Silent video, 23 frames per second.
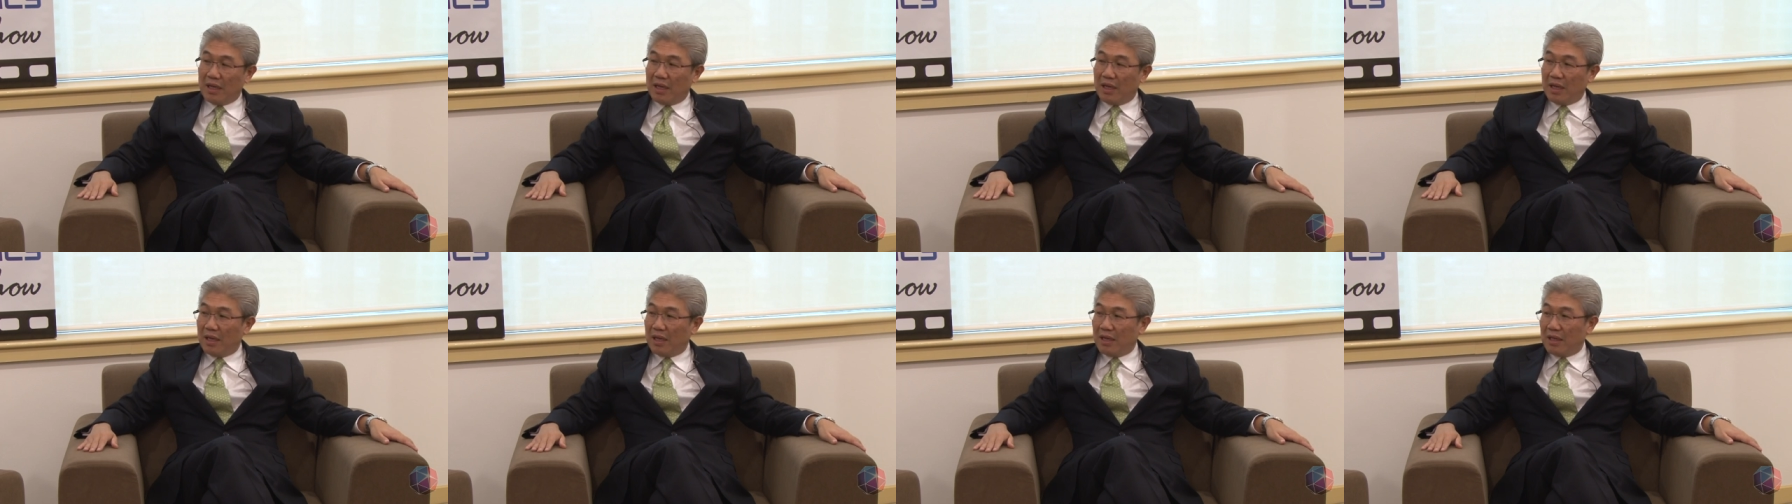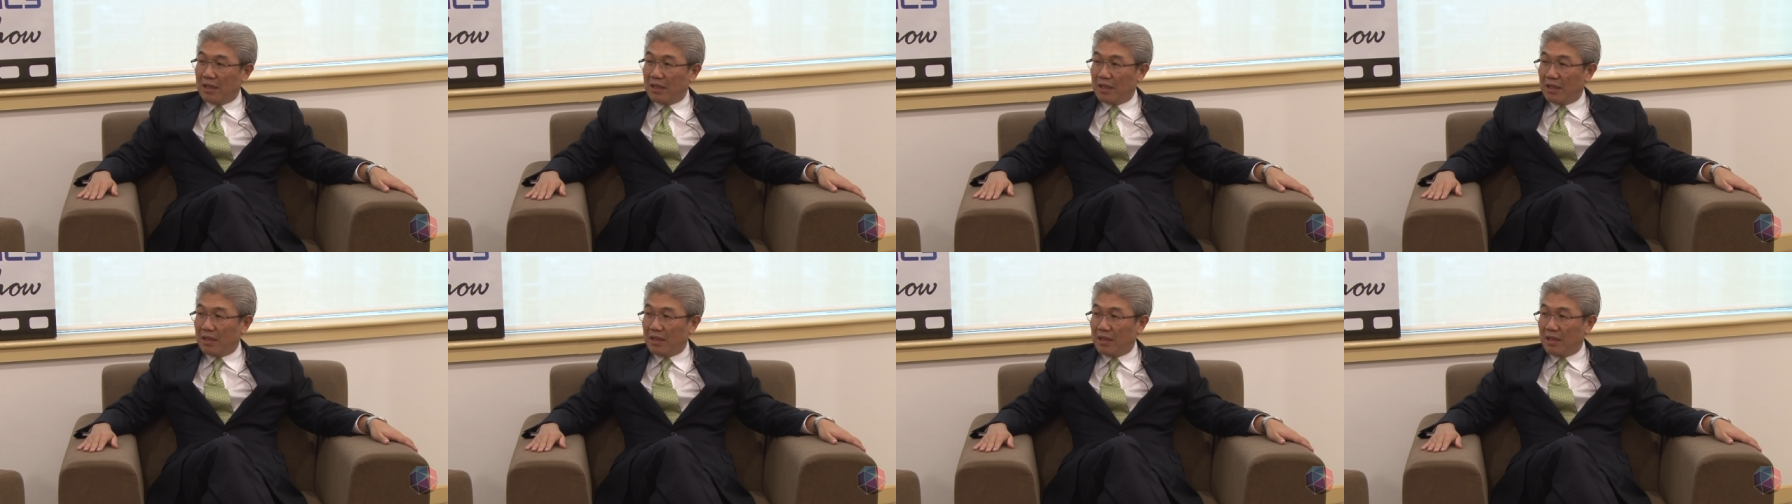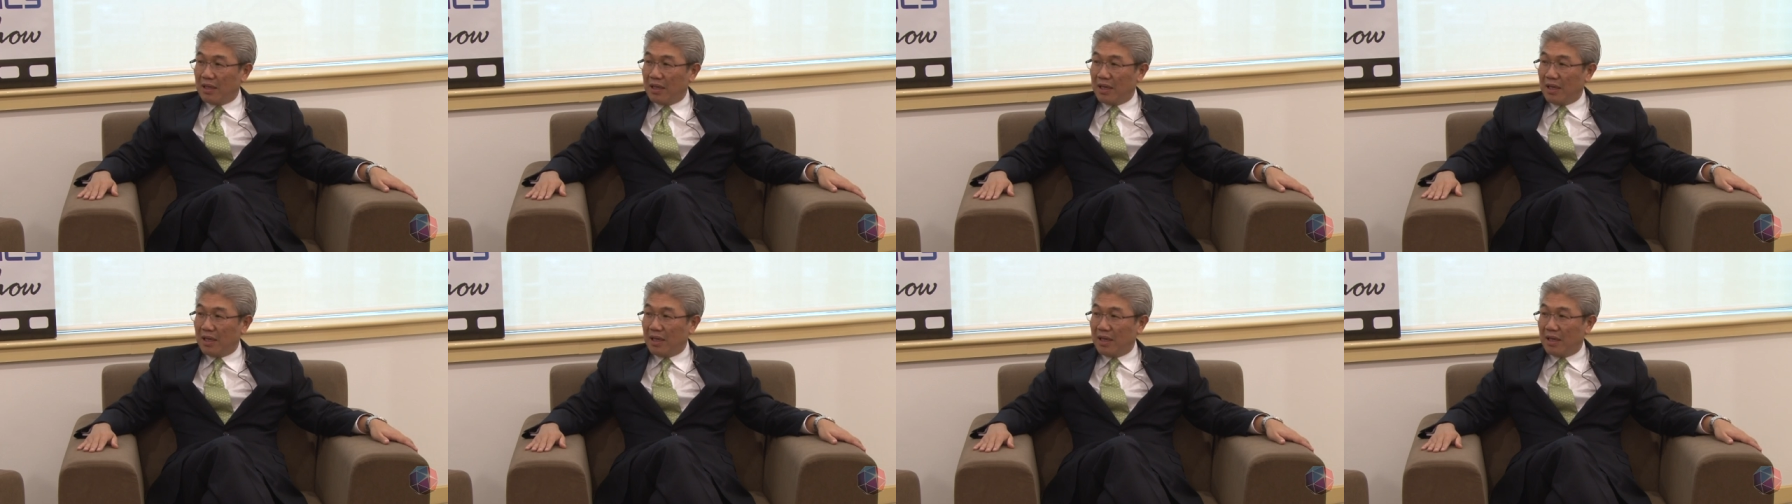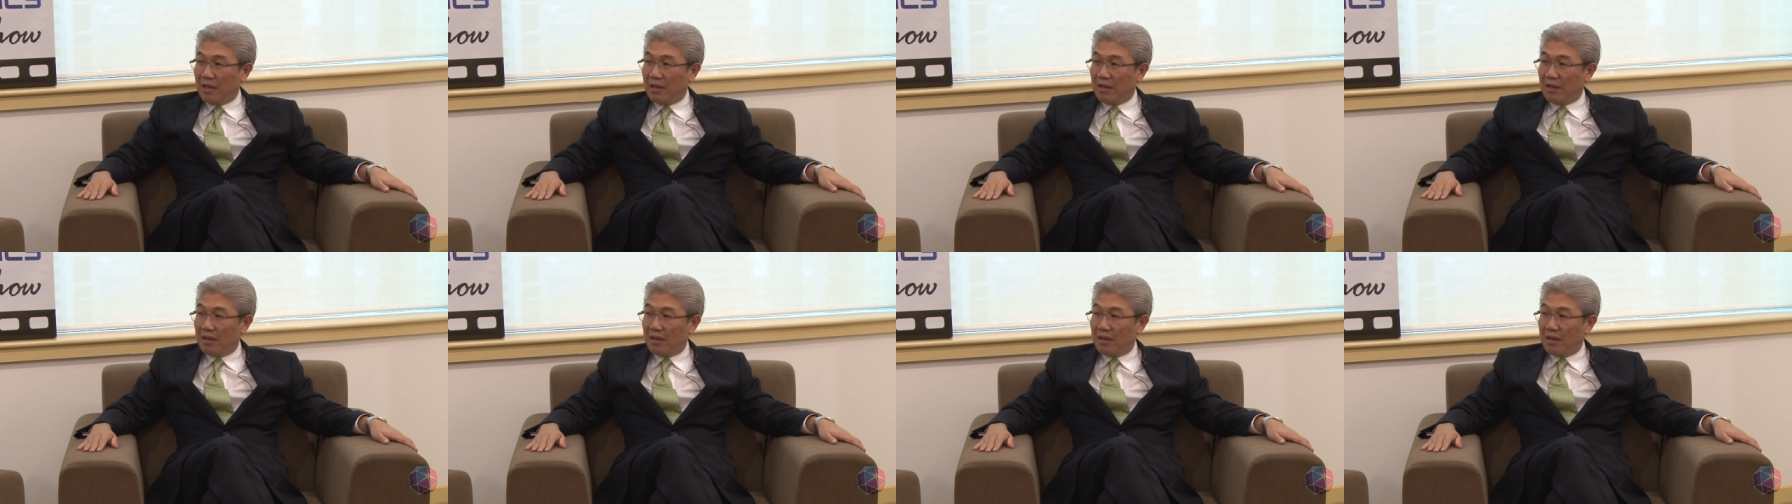and
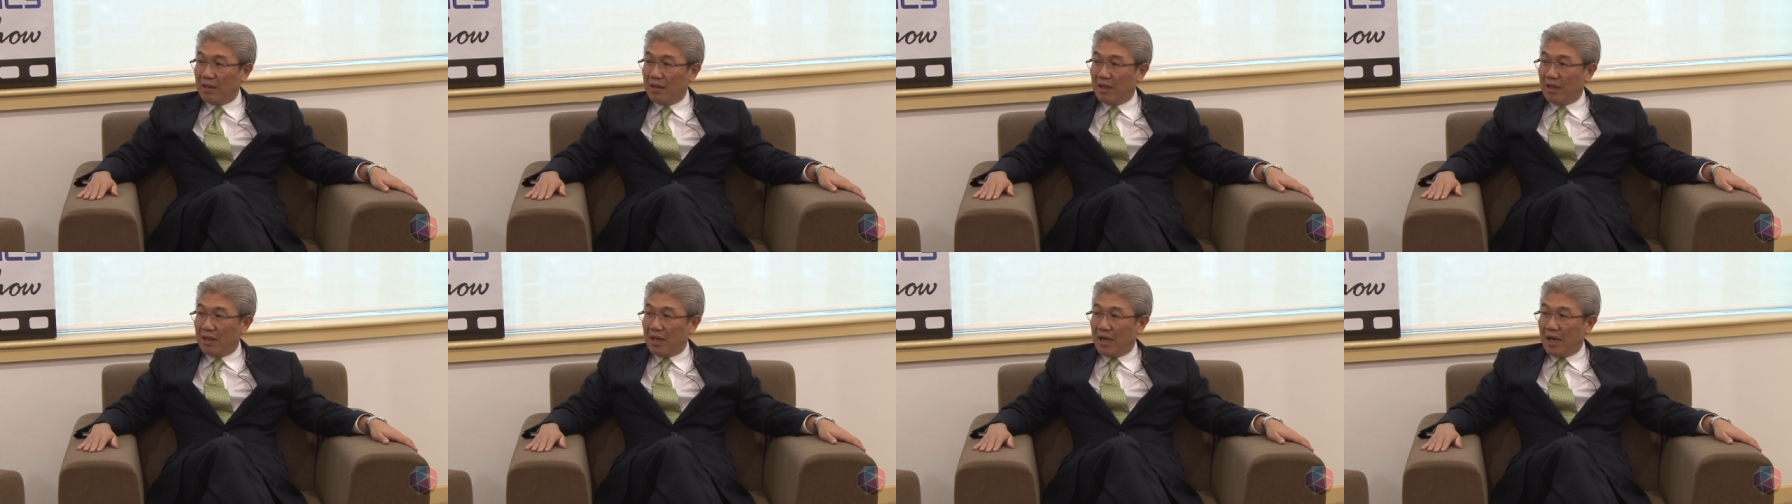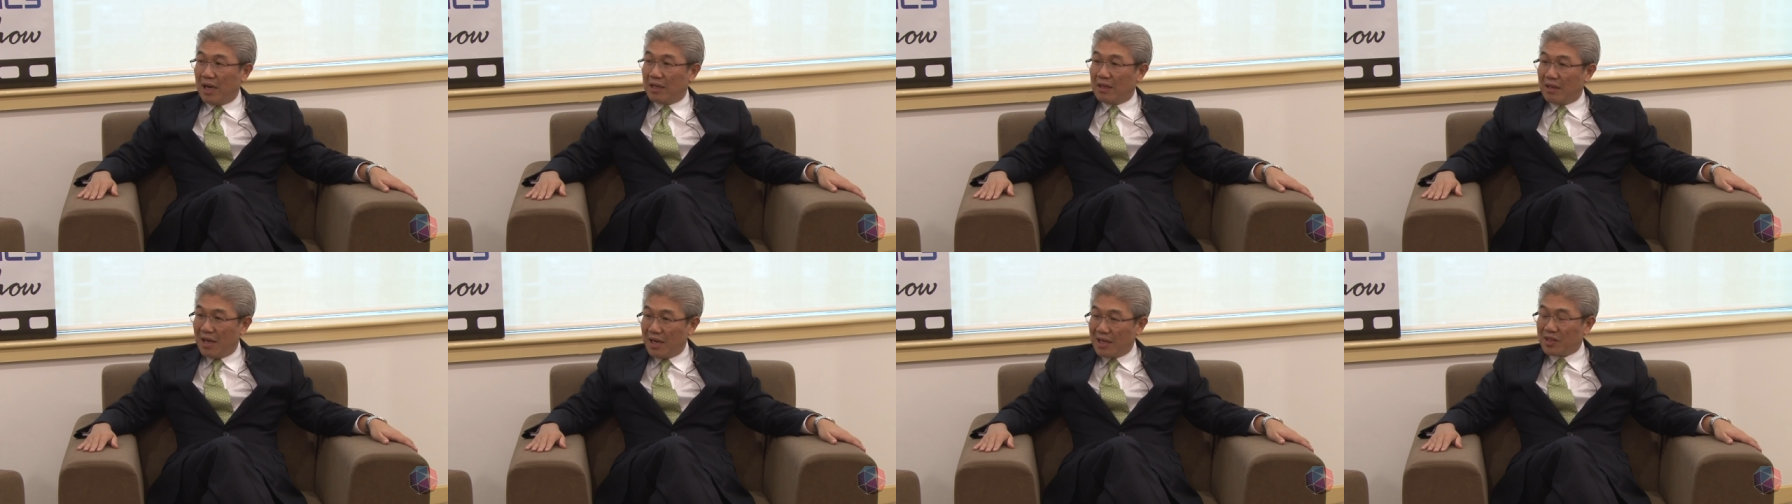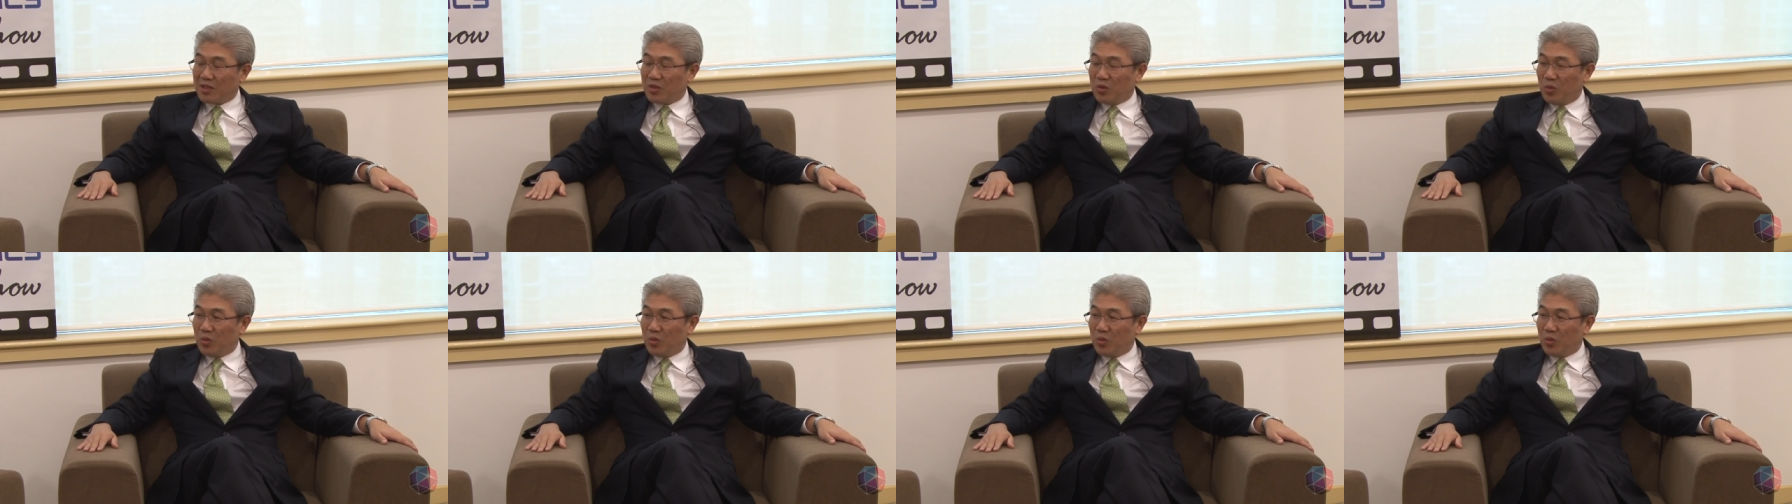and I liked